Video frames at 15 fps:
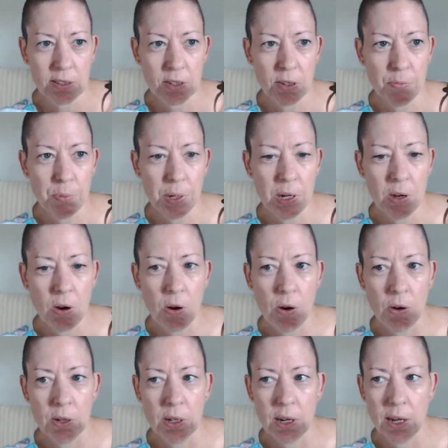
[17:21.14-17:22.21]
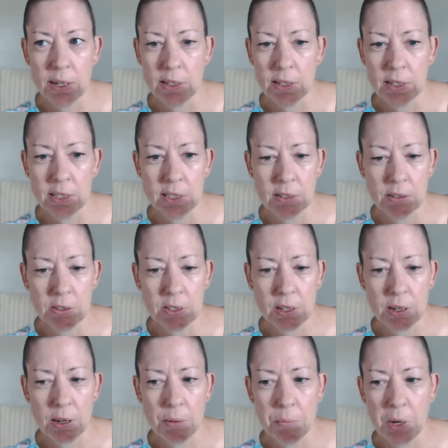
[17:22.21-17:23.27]
So I've put it on, and the idea is
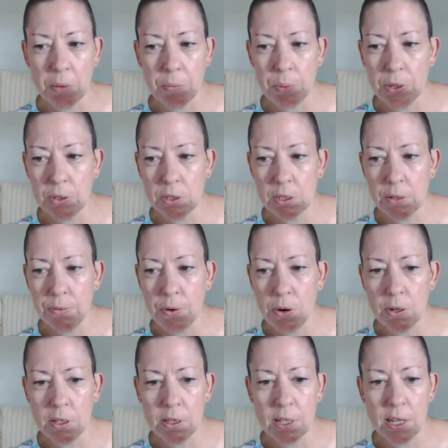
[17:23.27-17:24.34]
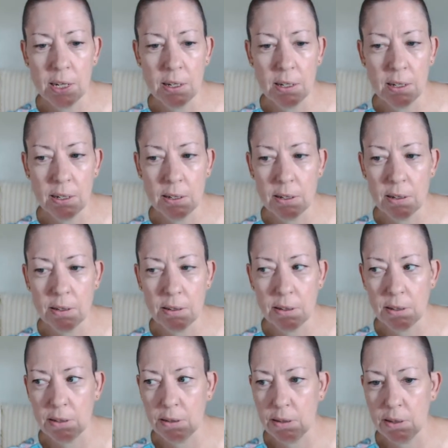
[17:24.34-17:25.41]
that I might put stuff on, and then
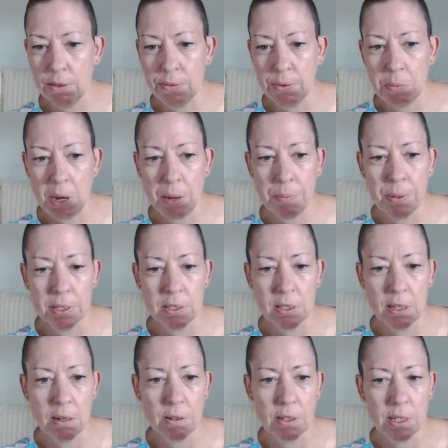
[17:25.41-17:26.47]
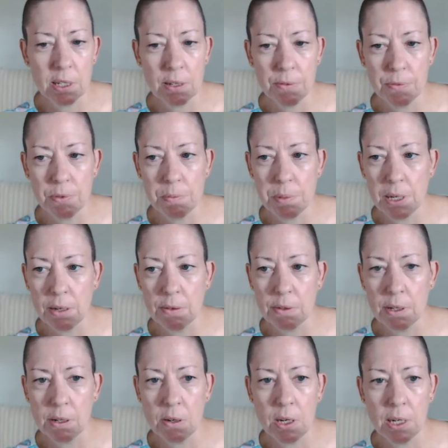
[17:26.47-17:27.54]
if I'm happy to look at it for a bit
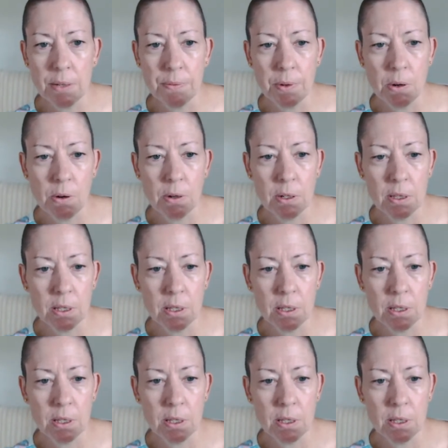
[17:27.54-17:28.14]
longer, I'll leave it on.